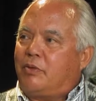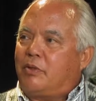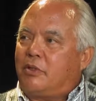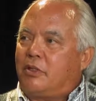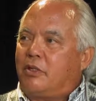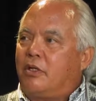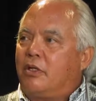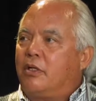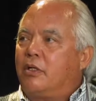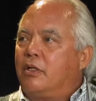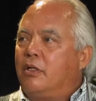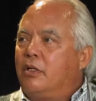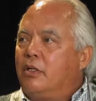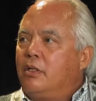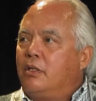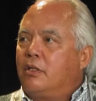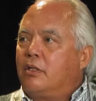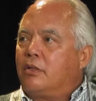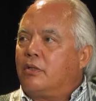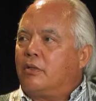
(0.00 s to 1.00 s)
are
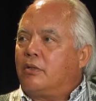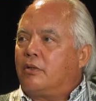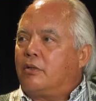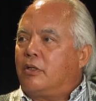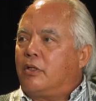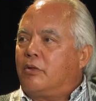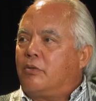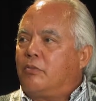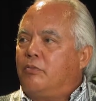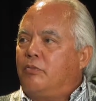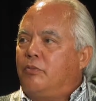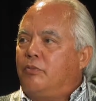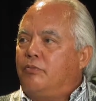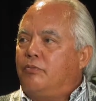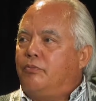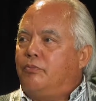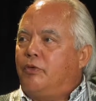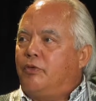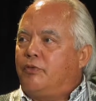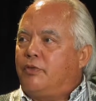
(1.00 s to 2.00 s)

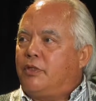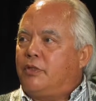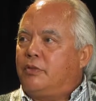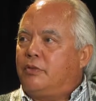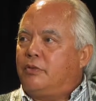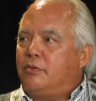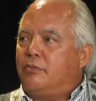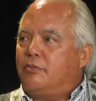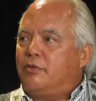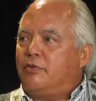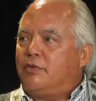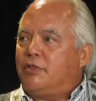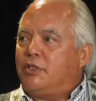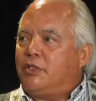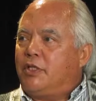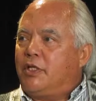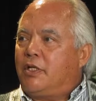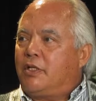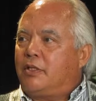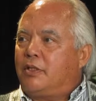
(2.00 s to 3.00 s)
moving
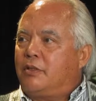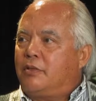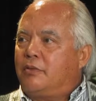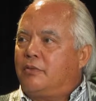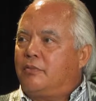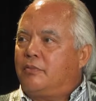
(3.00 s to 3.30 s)
together.